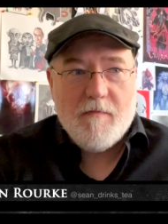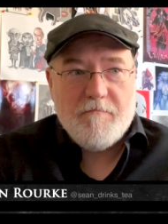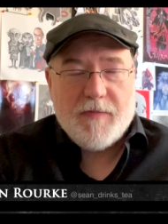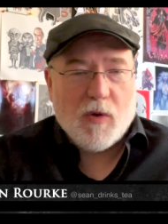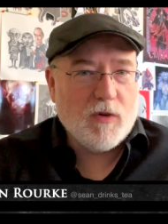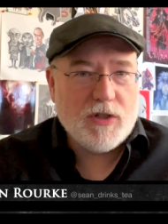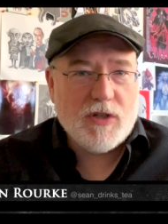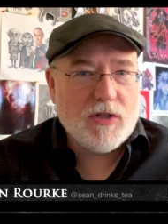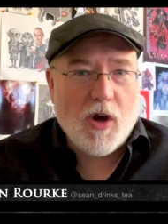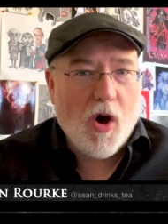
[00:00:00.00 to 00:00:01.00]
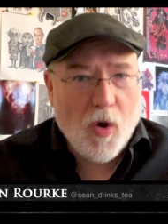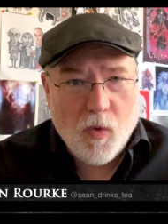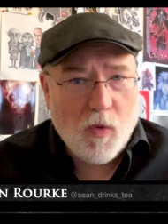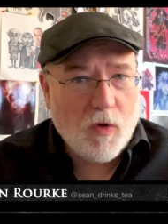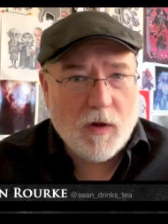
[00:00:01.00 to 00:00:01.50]
there was just a
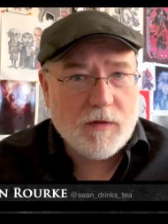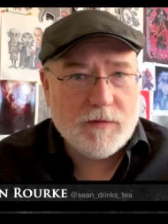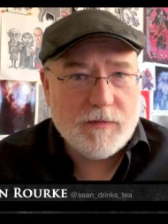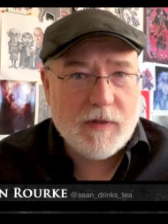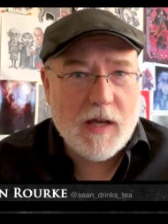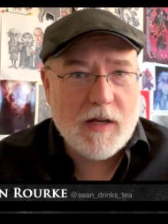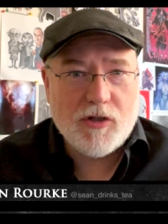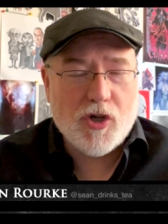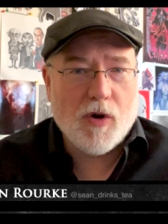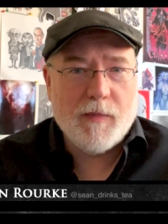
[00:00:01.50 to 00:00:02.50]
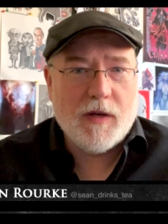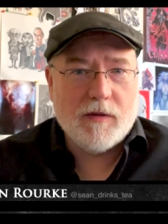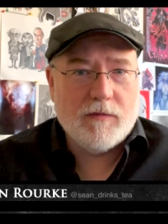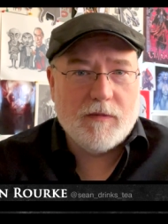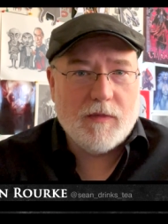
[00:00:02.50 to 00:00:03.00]
hole in
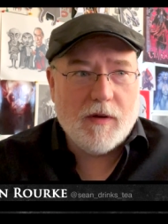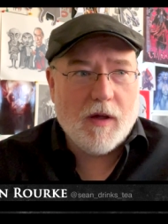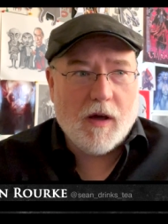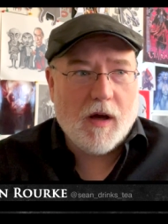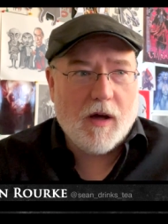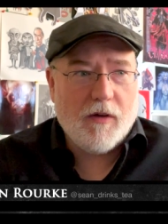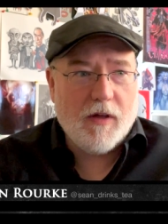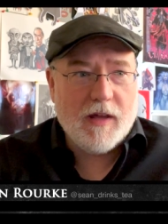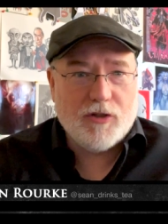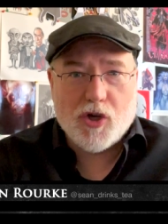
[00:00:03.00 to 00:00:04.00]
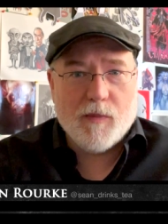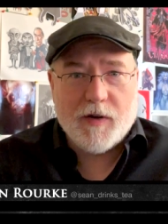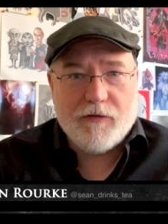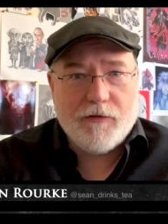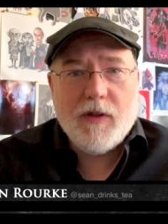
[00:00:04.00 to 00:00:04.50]
German, uh, in
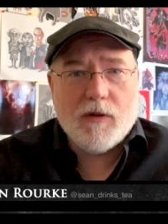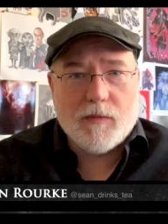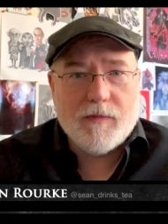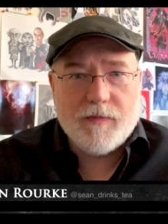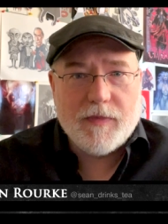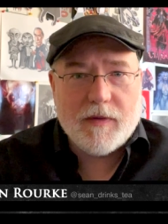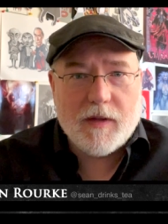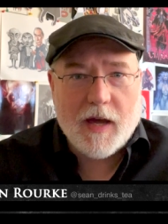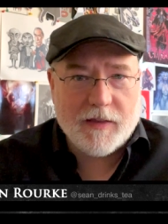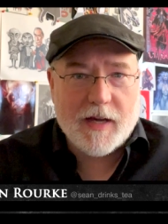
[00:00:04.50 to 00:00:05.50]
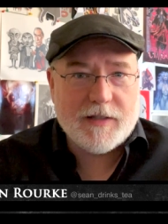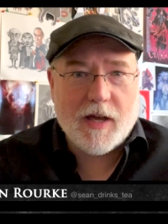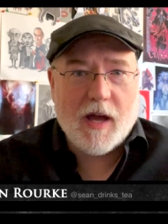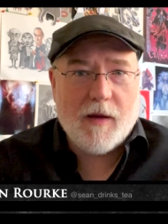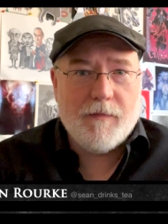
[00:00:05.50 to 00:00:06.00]
German film at that
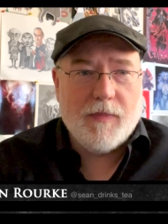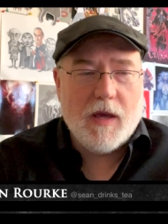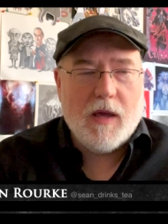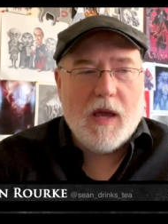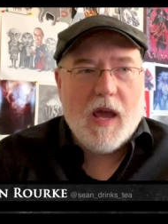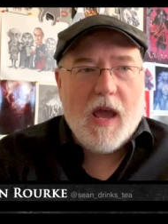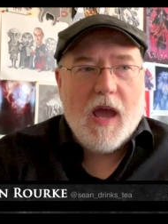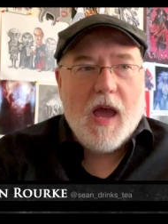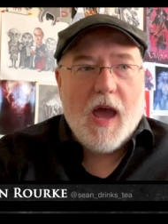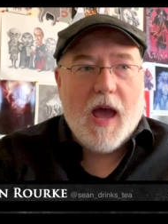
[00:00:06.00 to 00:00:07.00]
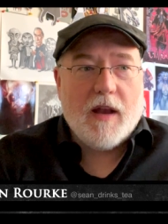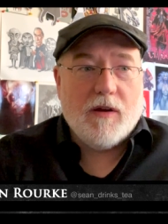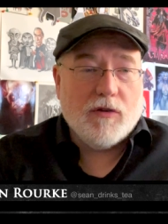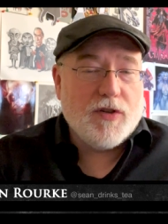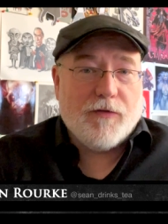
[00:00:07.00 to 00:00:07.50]
time, and
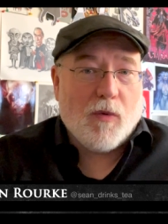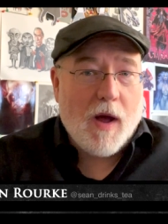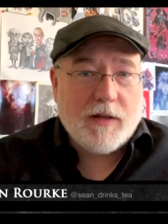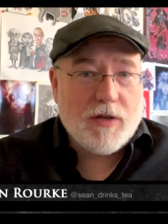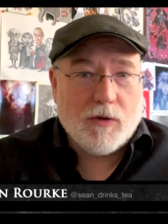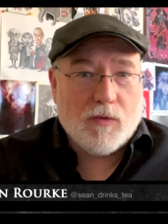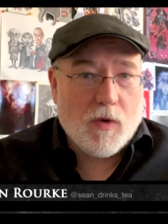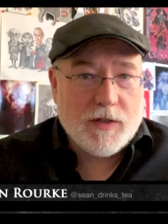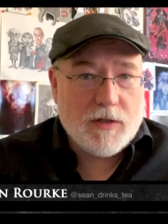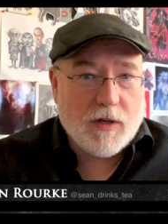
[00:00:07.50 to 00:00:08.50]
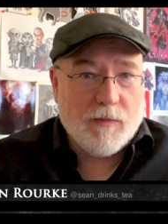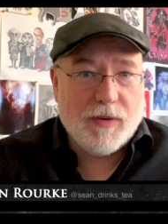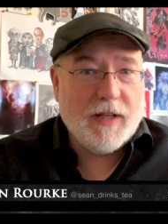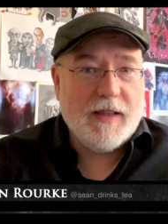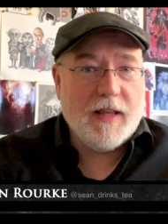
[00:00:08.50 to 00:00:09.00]
Nosferatu was
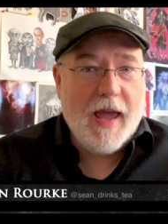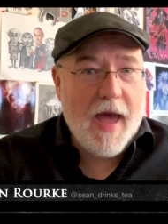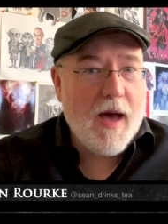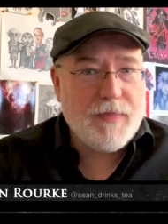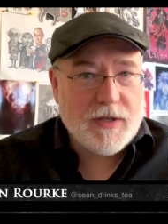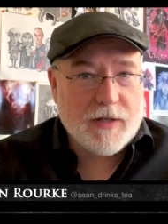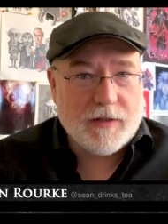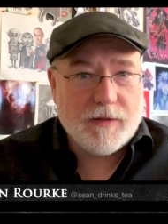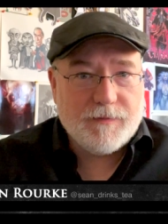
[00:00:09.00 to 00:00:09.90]
completely absent